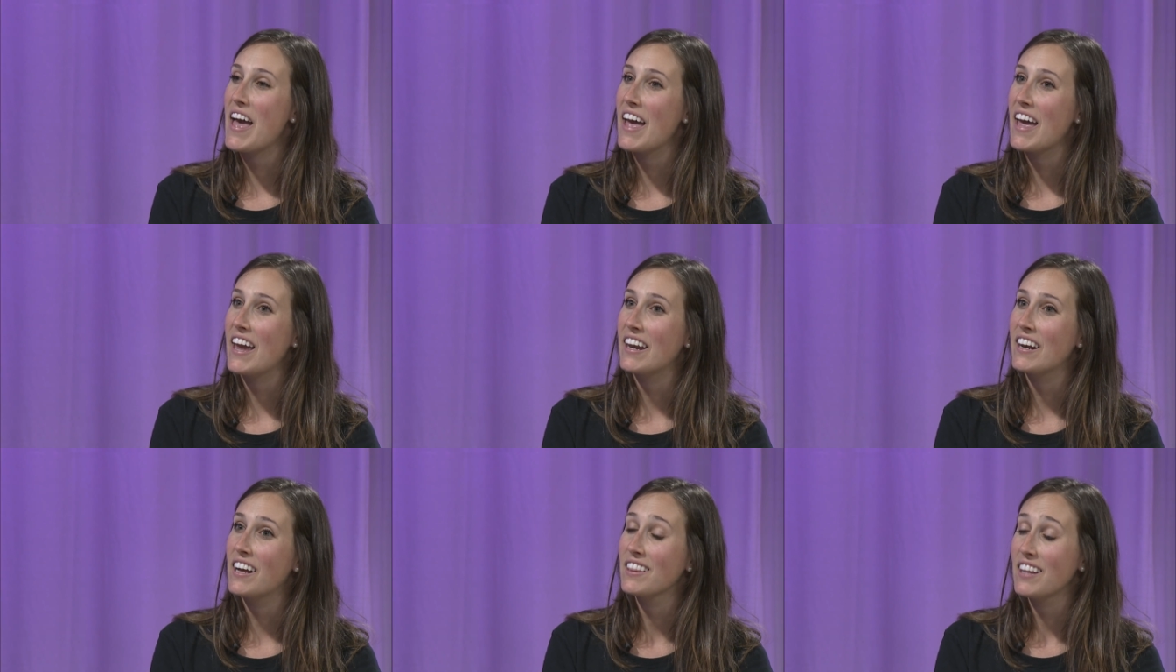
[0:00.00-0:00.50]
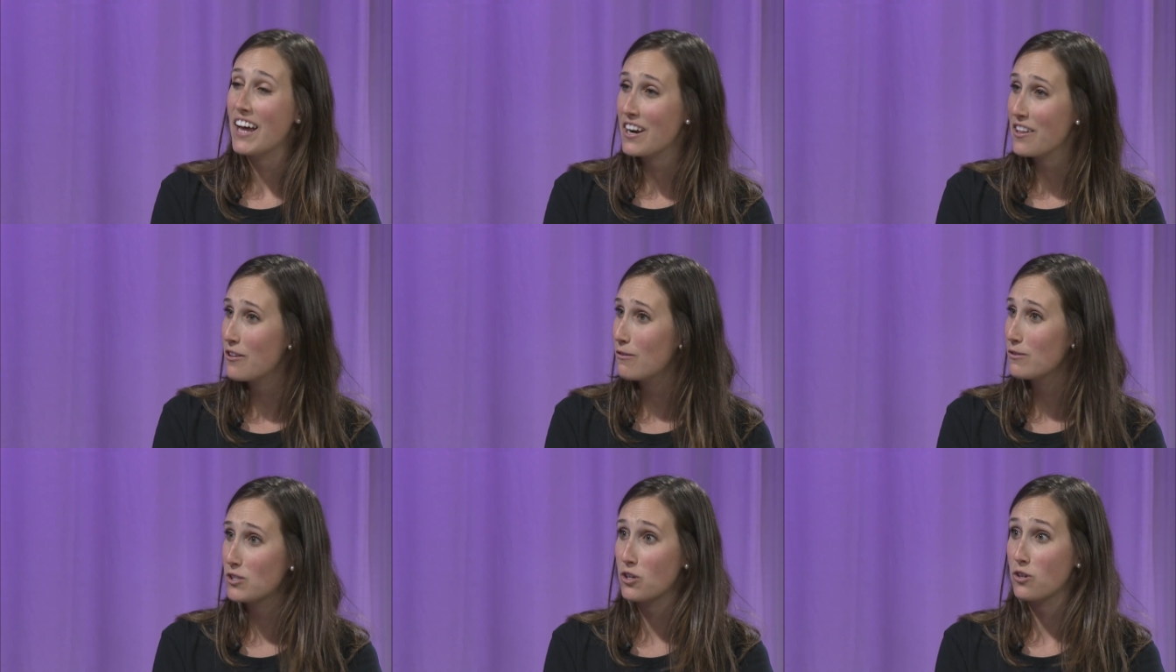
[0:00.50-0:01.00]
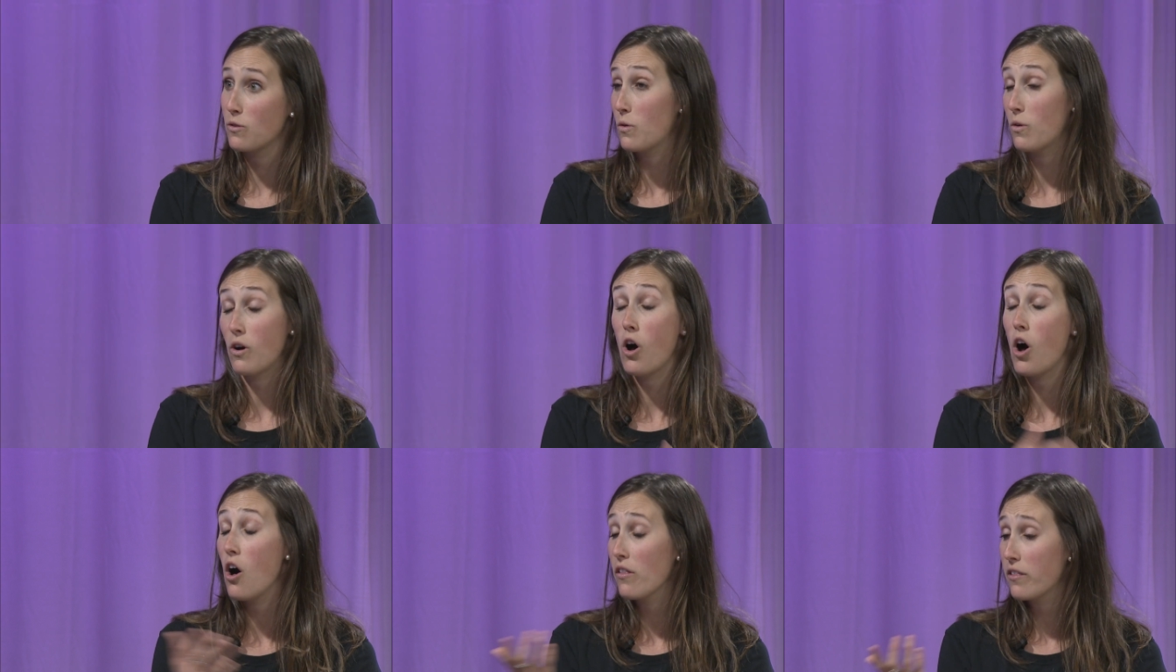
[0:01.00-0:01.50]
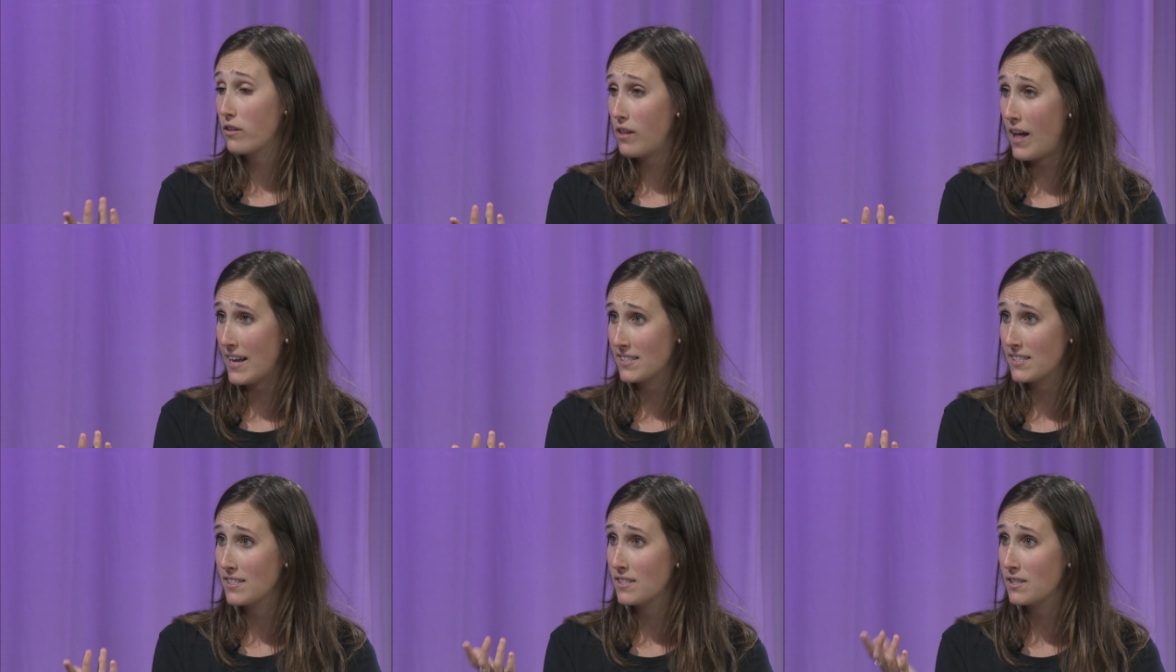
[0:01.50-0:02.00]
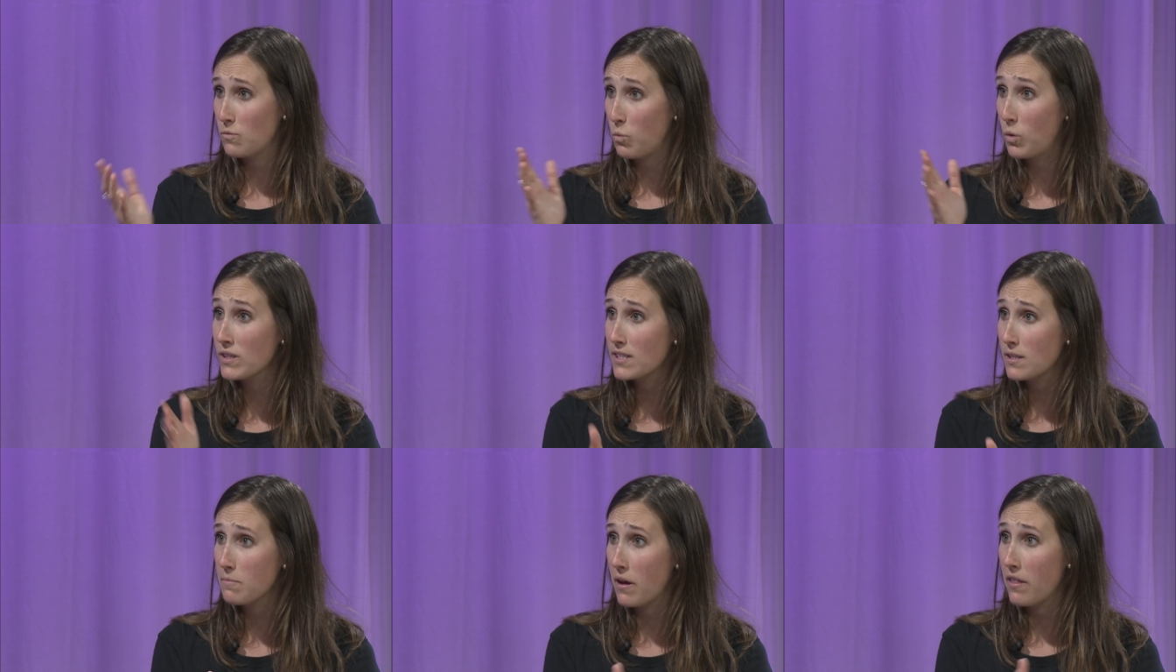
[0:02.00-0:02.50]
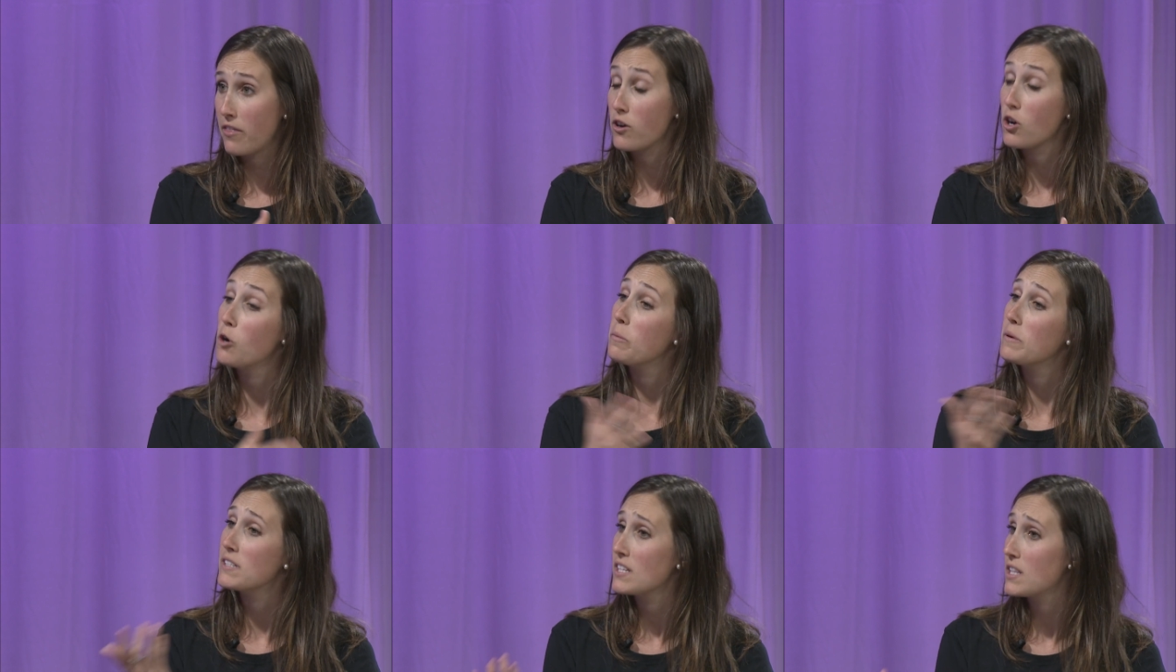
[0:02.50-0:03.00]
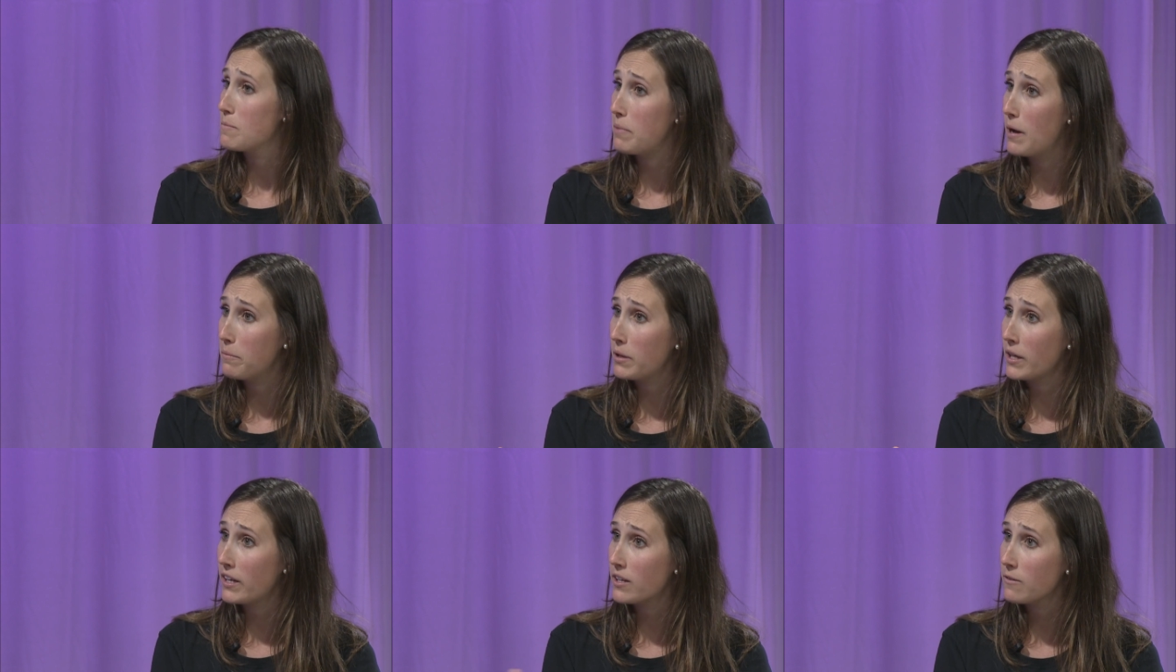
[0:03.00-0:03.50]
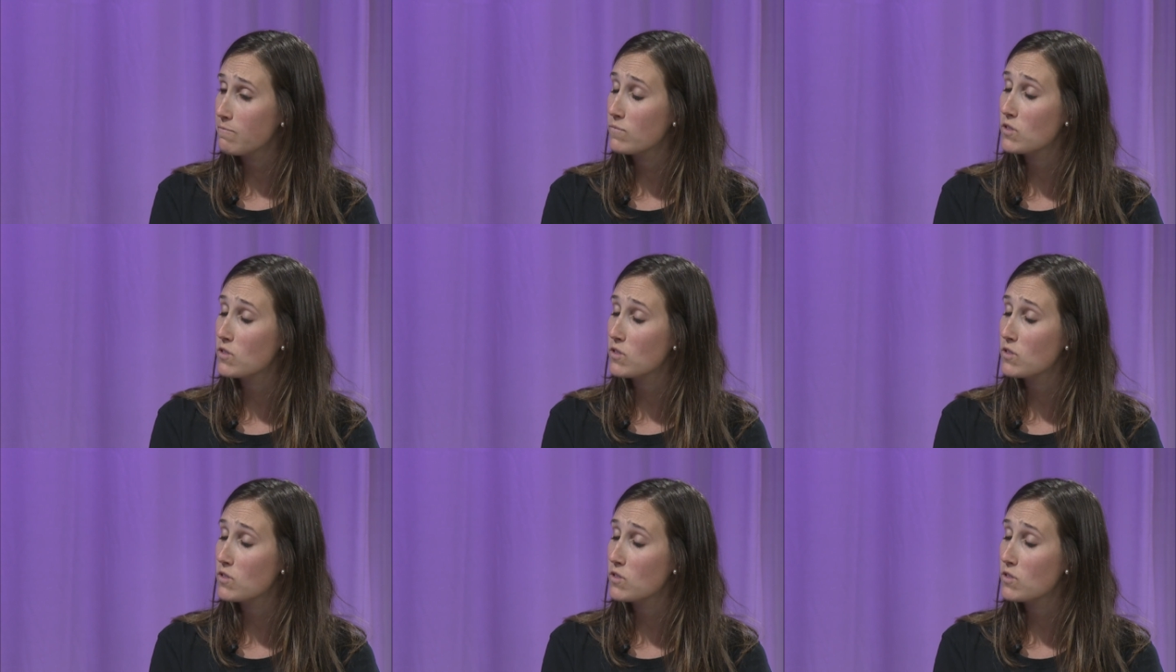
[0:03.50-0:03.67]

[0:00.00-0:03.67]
and a lot of those are, all the classes once a month are open to the public.